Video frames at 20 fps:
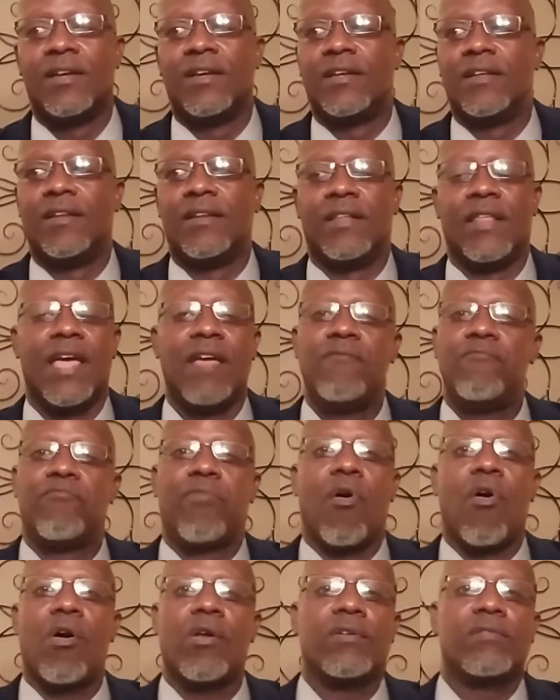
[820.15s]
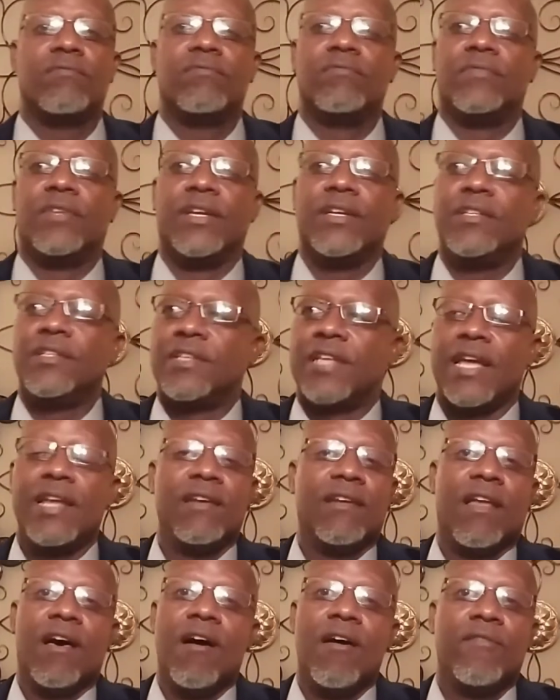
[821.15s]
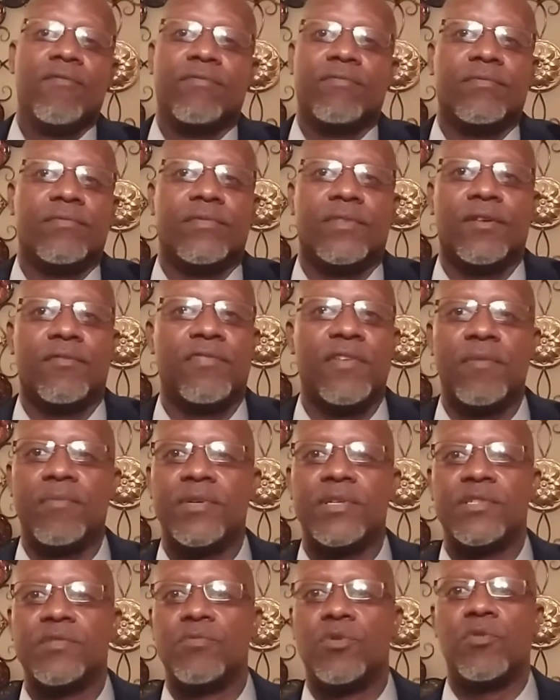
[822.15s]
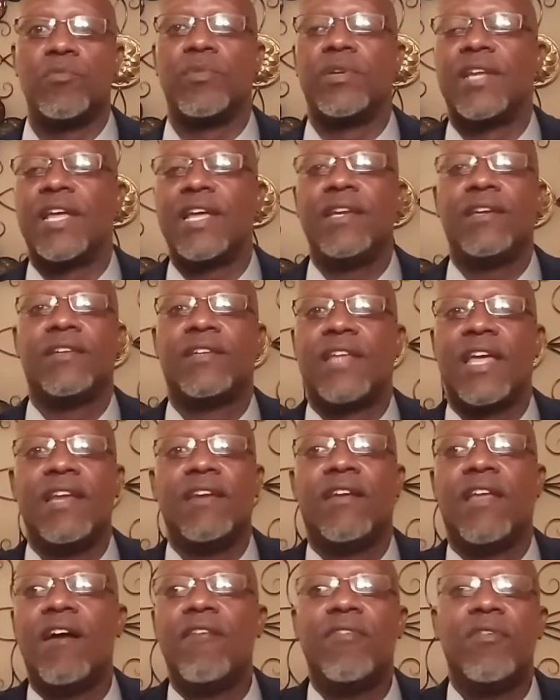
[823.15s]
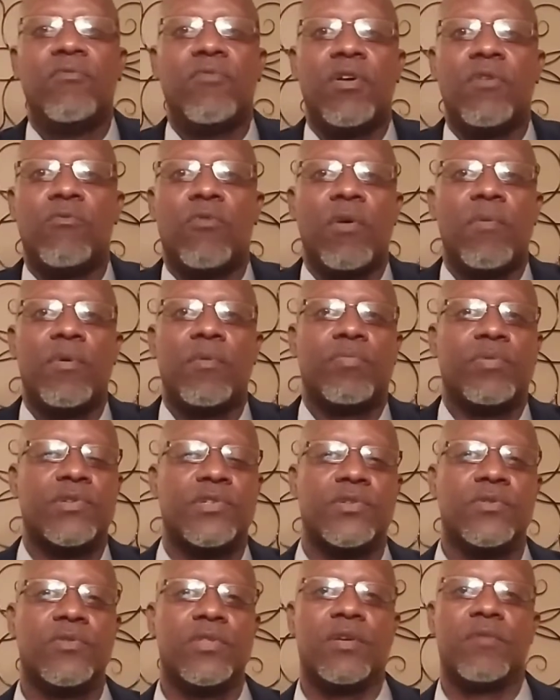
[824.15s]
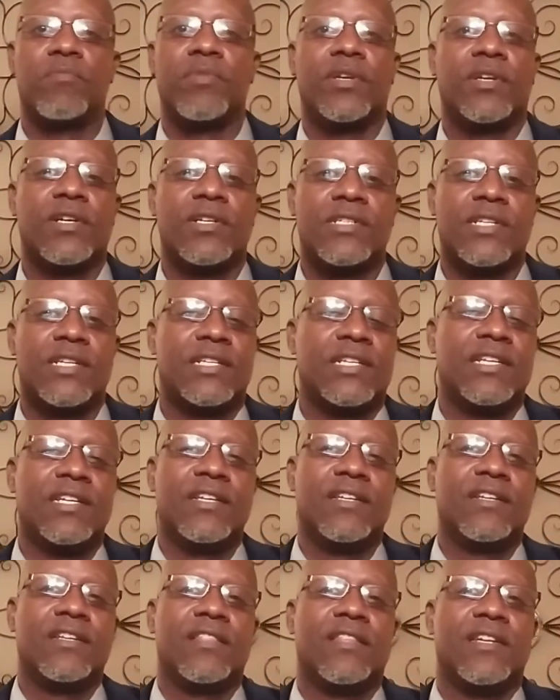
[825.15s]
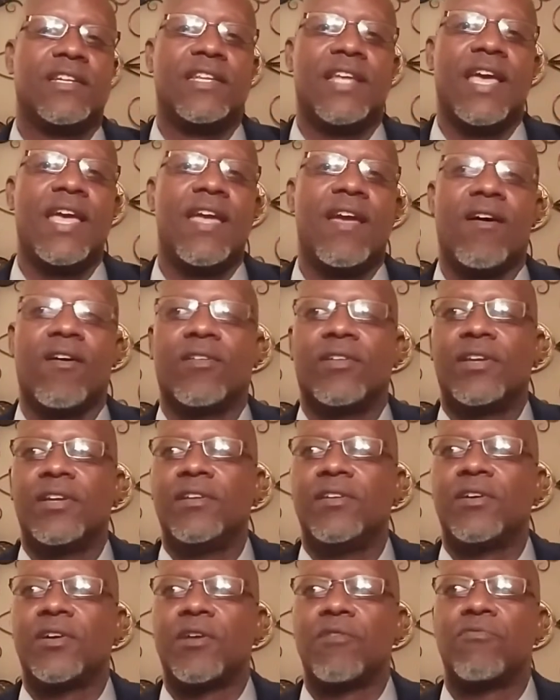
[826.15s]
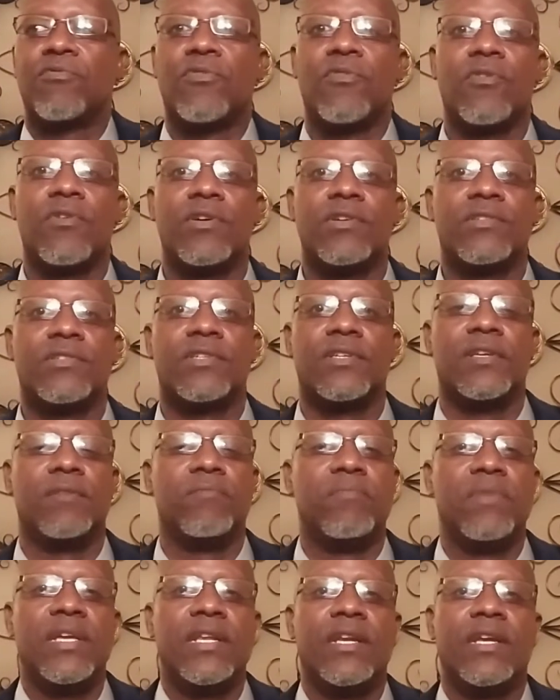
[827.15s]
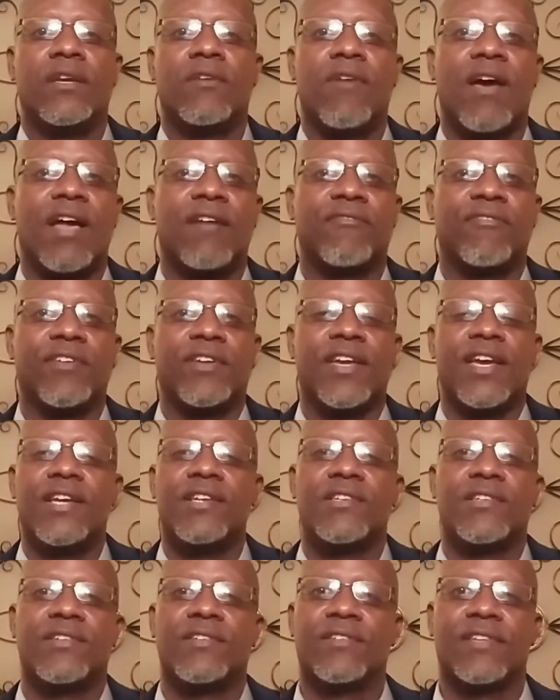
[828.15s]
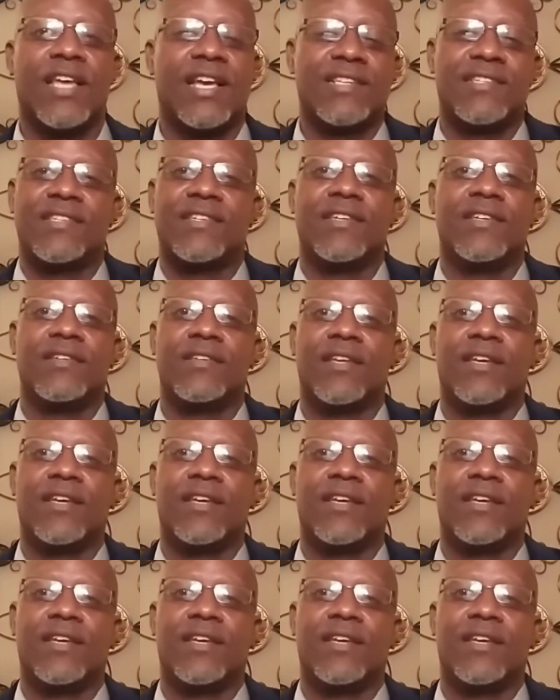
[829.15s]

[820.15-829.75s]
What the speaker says: They love the feminist movement. They love it when women pursue them, because at the end of the day, all they're looking for is immediate gratification. That's it.